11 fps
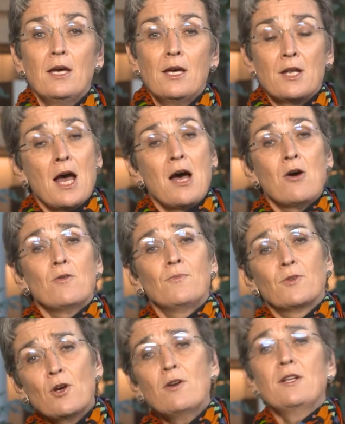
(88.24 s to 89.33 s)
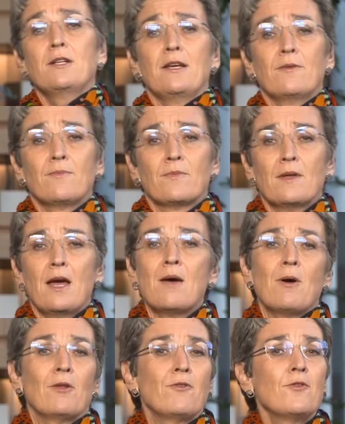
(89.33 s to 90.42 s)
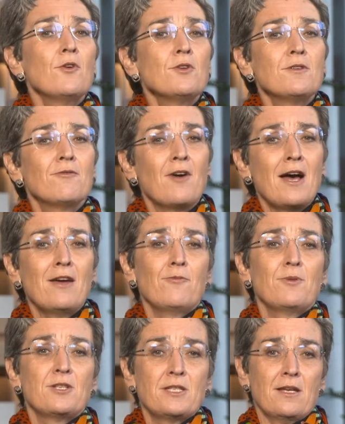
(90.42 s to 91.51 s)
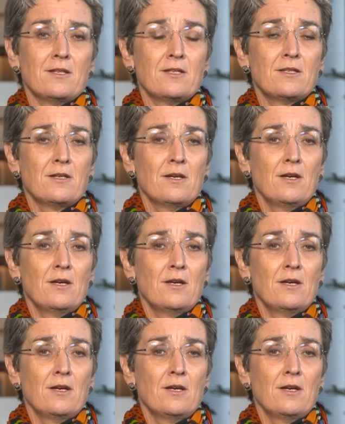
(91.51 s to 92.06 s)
Now, currently, about 35%